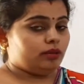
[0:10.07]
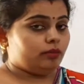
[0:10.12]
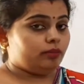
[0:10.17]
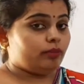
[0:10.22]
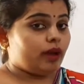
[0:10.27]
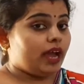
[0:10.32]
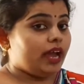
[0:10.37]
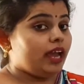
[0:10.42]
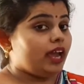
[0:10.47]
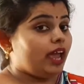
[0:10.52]

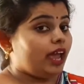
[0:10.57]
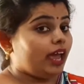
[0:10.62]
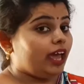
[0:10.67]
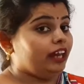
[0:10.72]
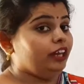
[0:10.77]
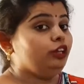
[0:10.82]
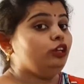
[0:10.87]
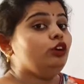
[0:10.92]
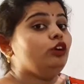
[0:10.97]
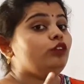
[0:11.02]
By
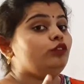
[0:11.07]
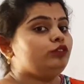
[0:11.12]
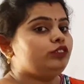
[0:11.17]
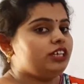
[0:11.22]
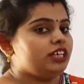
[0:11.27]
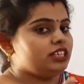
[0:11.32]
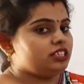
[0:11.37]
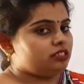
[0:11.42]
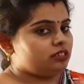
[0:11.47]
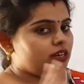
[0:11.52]
any of
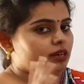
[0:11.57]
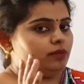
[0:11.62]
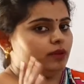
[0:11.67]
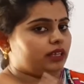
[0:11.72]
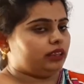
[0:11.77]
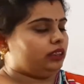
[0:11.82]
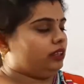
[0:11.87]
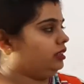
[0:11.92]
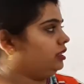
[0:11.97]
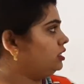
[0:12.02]
these three
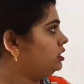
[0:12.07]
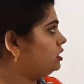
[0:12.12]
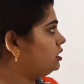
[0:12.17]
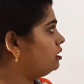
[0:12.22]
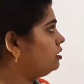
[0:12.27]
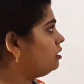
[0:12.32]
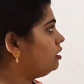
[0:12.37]
methods.